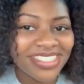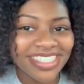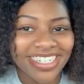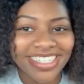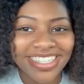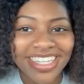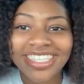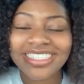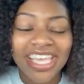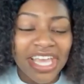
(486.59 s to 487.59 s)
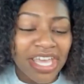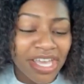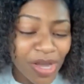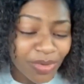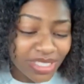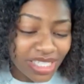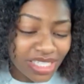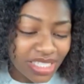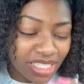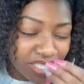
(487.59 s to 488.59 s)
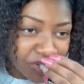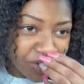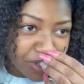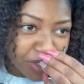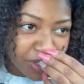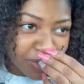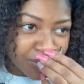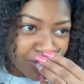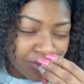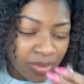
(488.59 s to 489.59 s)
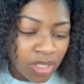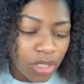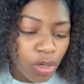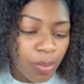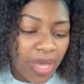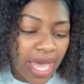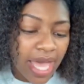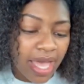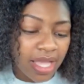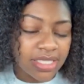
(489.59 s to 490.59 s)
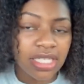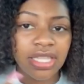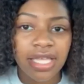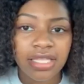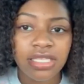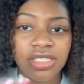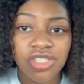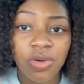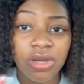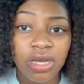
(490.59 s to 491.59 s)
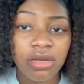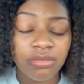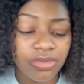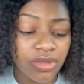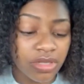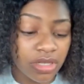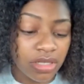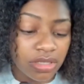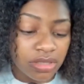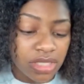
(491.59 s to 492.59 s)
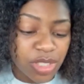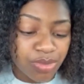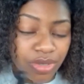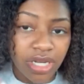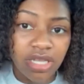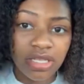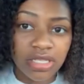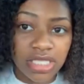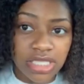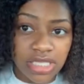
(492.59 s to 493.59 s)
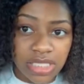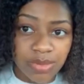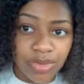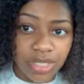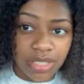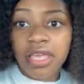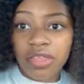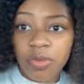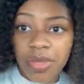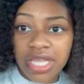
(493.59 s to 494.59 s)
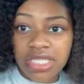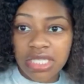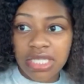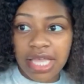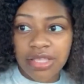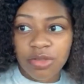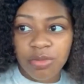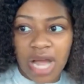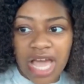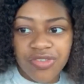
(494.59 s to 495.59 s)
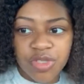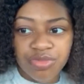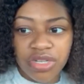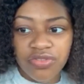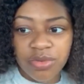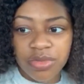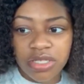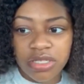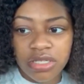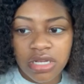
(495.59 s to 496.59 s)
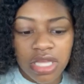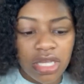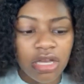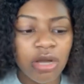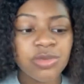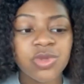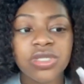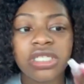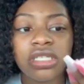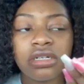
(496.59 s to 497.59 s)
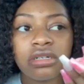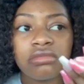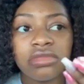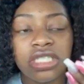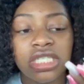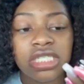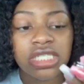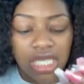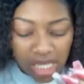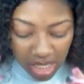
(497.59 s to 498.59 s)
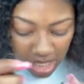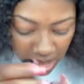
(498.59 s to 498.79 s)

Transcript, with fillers: sucky things it come with this, this circular little pads and like they soak up the spray this is the spray you basically like you buy the spray from her and it comes with um this and then